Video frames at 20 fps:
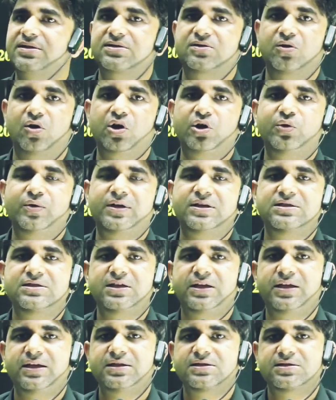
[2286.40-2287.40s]
or you can
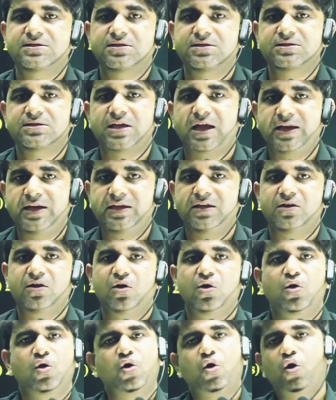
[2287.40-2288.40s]
say it's shining
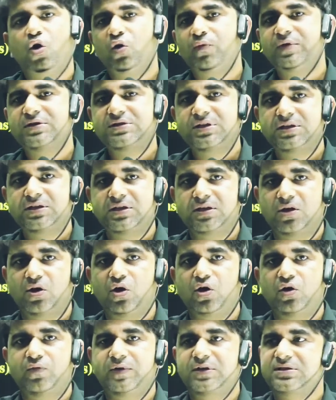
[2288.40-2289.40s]
always,
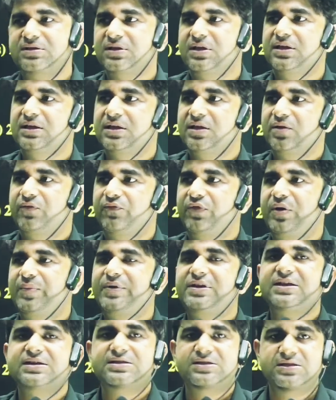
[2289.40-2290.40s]
always will be
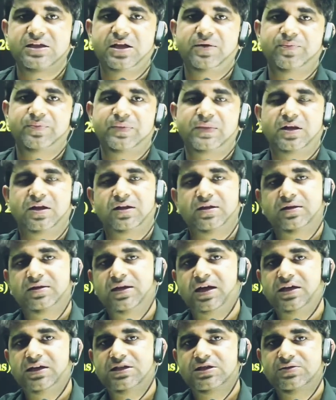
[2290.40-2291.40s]
the same.
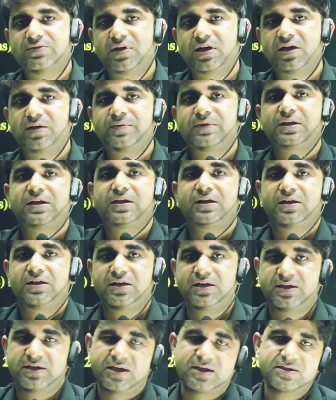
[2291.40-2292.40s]
That is why
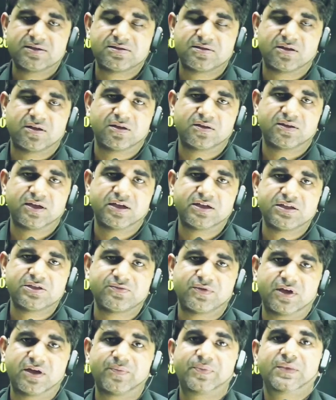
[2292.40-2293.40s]
it has that is
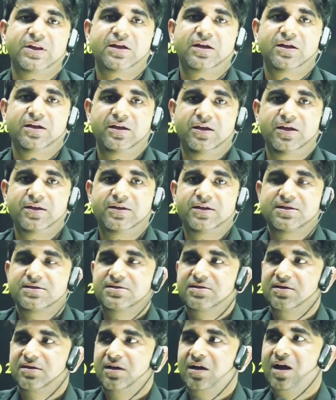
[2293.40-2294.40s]
why it has
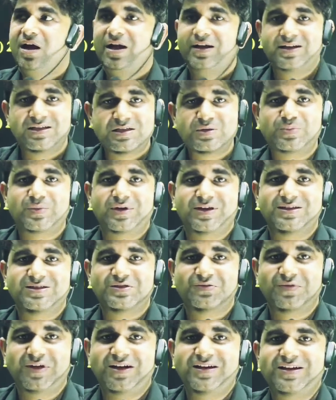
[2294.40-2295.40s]
the highest price.
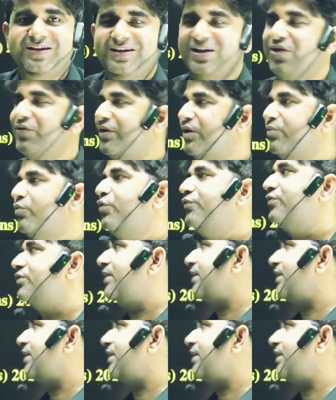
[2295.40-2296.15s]
Well, now we'll move to the next